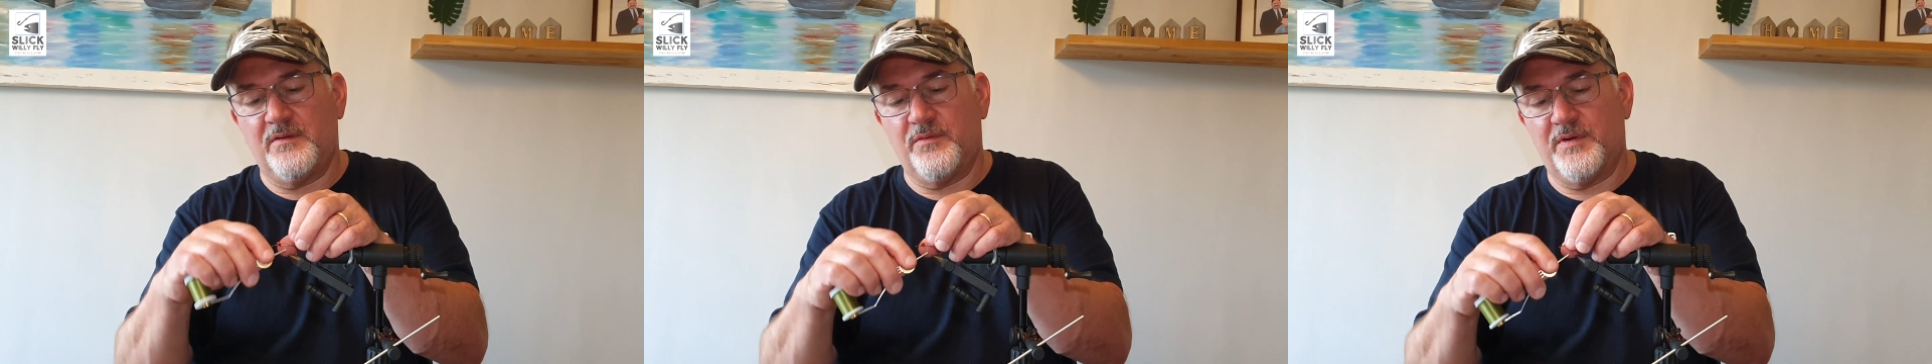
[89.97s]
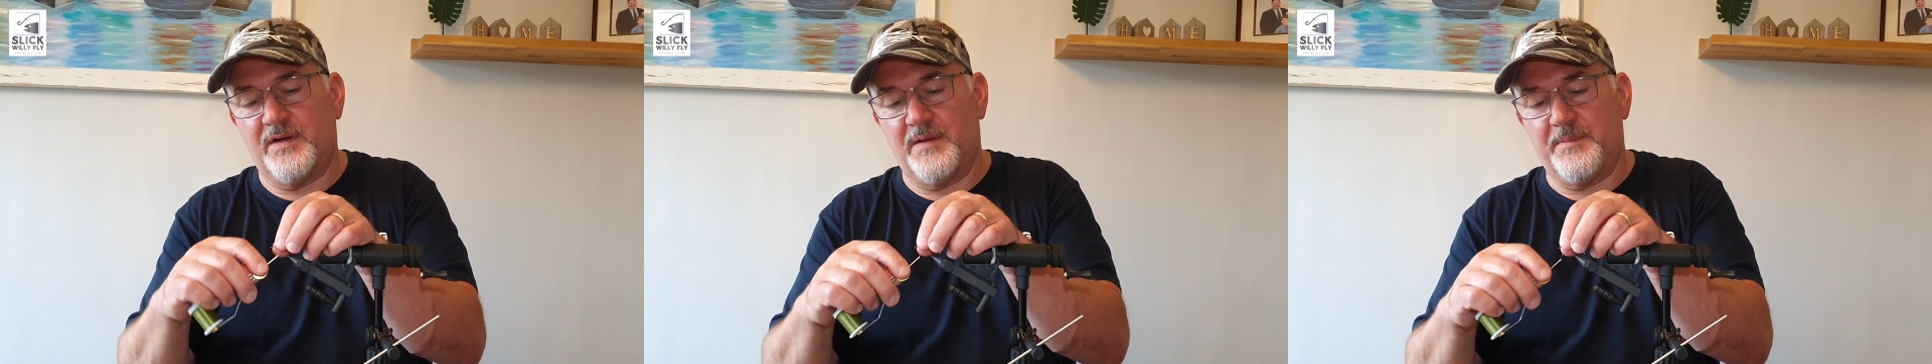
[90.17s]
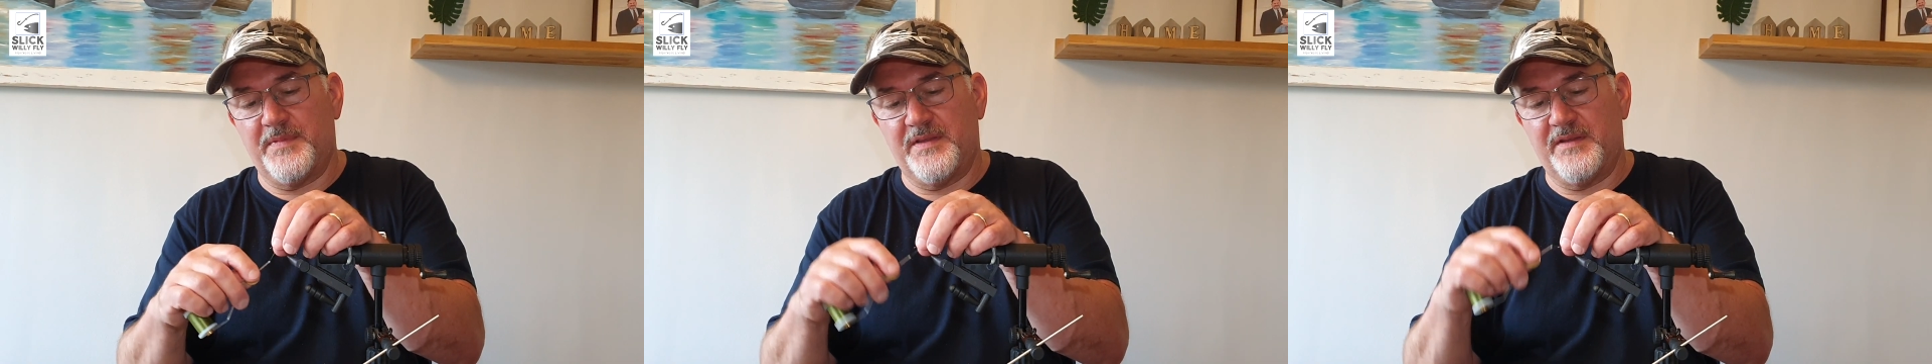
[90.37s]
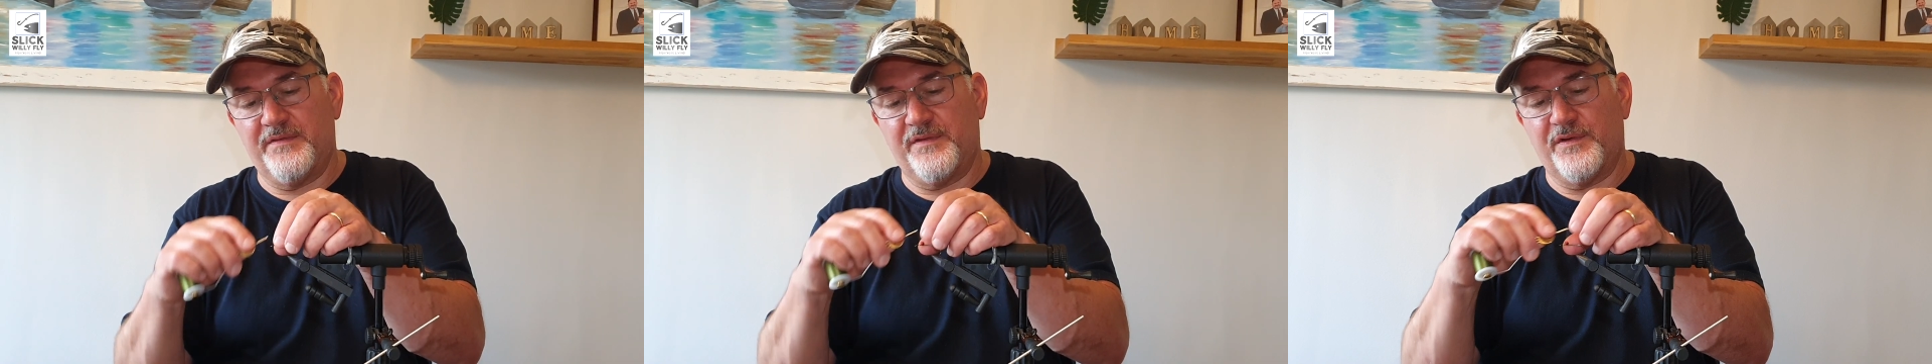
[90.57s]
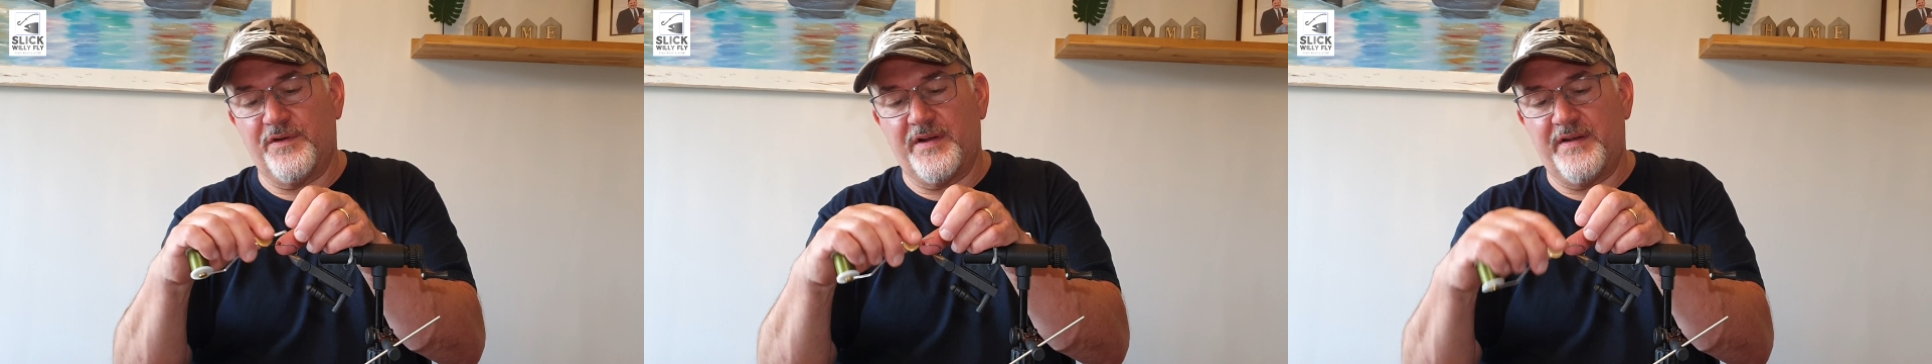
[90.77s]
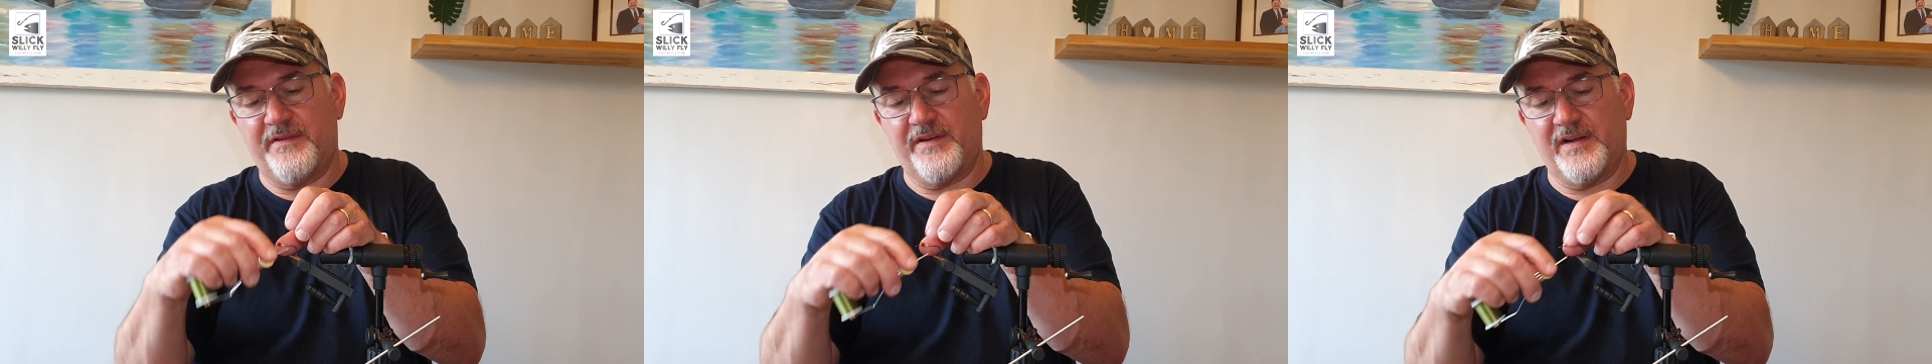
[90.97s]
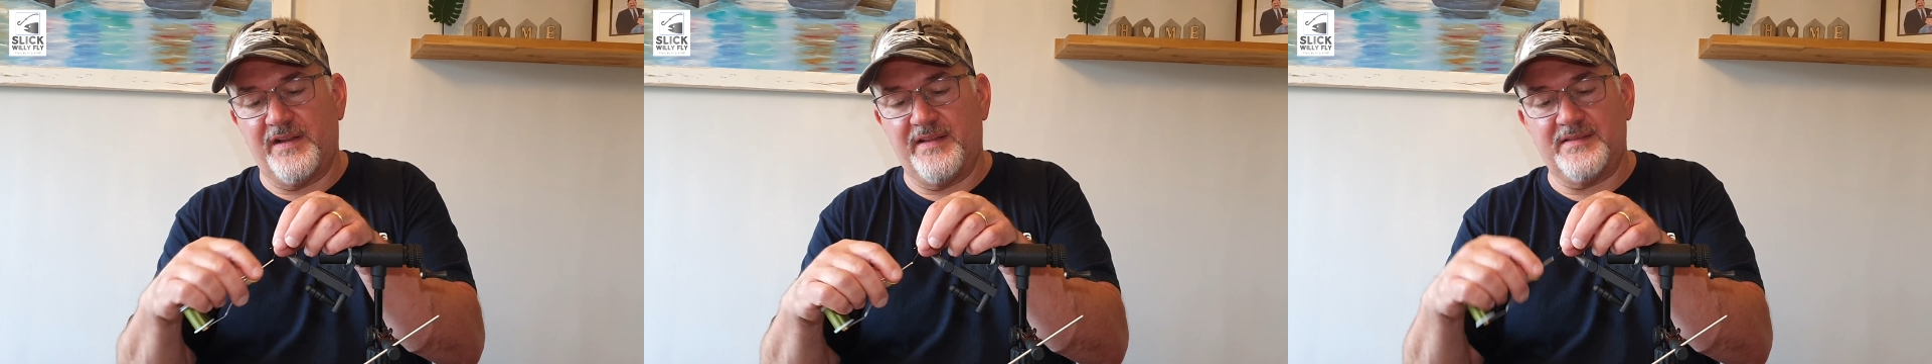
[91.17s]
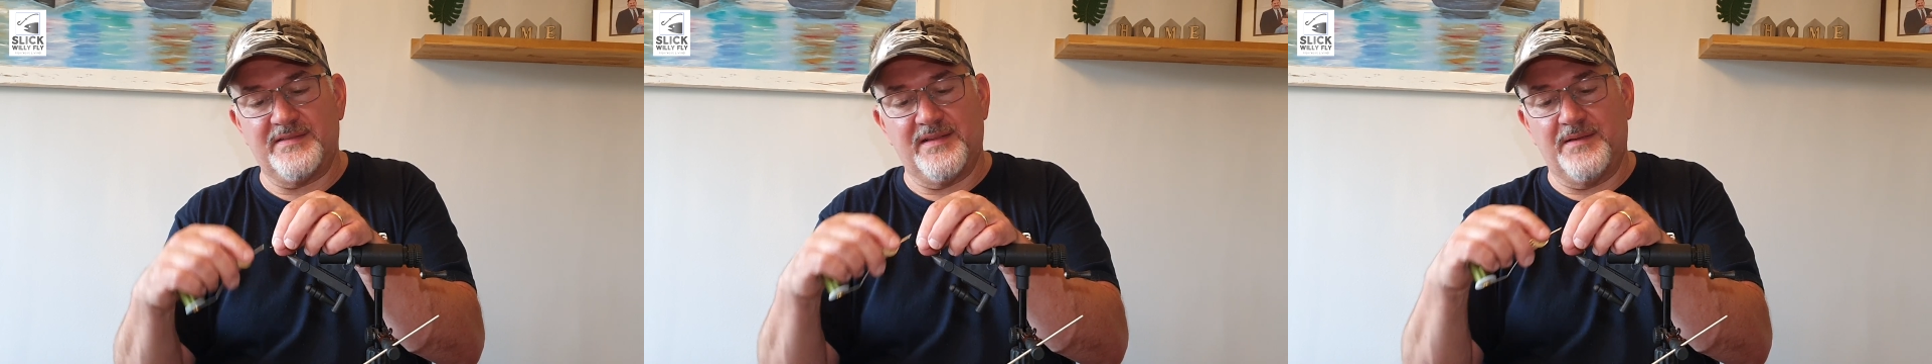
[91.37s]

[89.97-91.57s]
When I'm in the Florida Everglades,